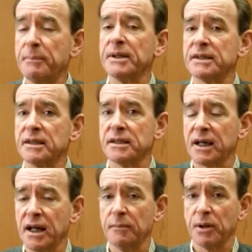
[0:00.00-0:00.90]
that
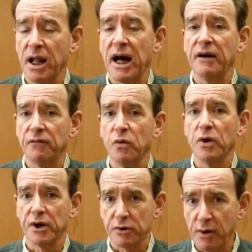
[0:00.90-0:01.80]
business can apply
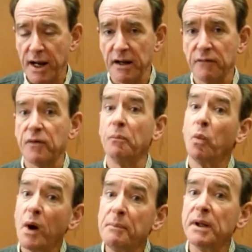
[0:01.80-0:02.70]
for the credit
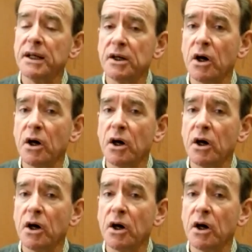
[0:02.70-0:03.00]
from $1